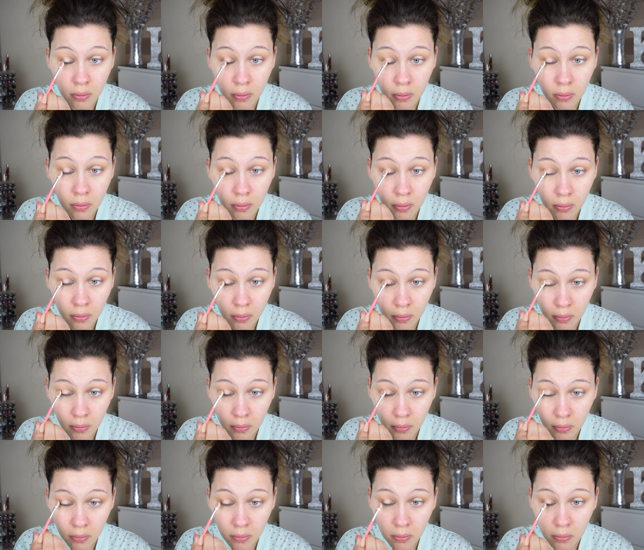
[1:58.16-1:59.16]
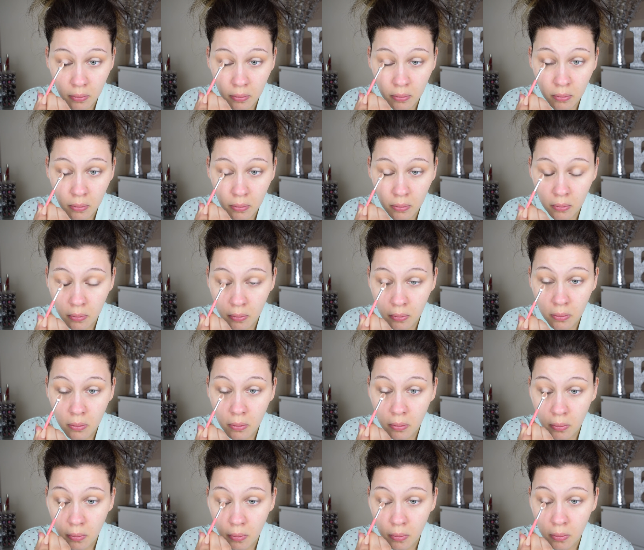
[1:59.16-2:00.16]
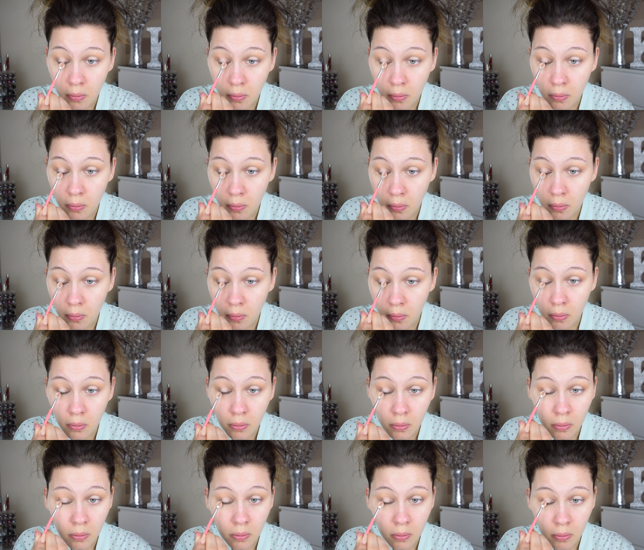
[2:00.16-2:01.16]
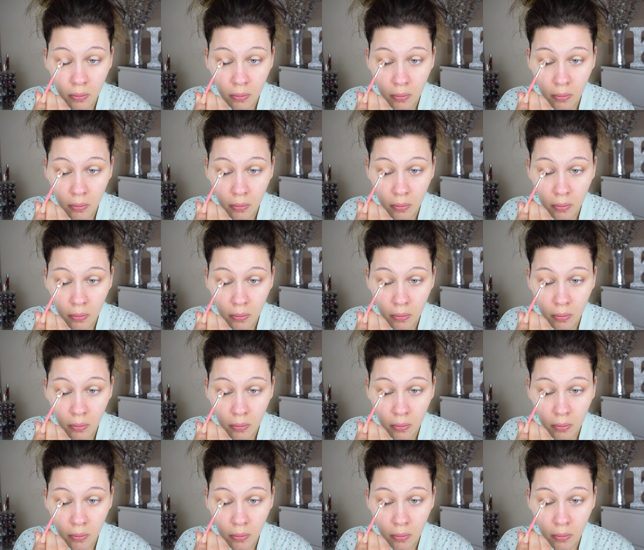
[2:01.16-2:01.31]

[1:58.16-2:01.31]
(silence)